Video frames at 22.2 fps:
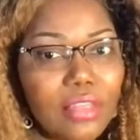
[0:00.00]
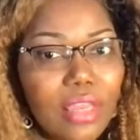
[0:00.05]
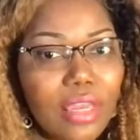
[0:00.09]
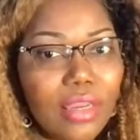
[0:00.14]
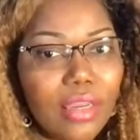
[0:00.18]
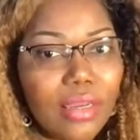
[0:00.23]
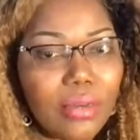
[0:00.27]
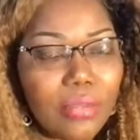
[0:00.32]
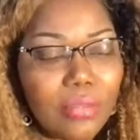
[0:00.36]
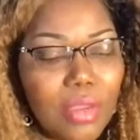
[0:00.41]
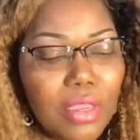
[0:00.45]

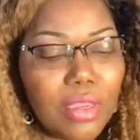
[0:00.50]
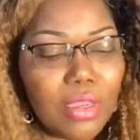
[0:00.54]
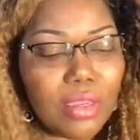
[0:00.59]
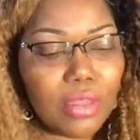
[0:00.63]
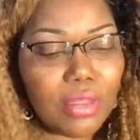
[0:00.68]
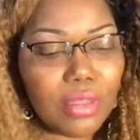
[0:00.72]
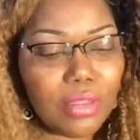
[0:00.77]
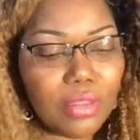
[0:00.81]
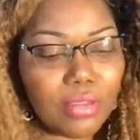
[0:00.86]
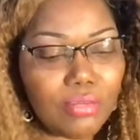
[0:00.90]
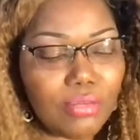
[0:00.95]

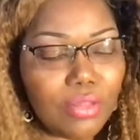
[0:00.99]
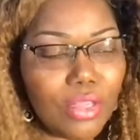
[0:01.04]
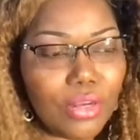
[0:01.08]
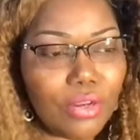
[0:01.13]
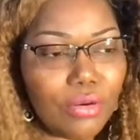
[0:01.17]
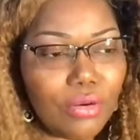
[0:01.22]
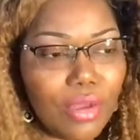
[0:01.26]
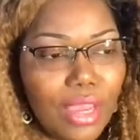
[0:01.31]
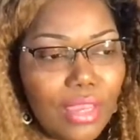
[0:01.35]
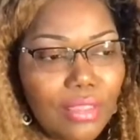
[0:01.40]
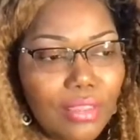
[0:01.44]

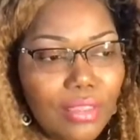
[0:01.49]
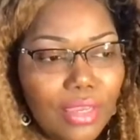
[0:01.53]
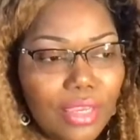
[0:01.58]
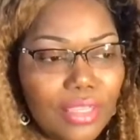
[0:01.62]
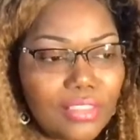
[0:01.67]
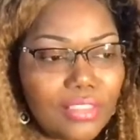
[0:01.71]
I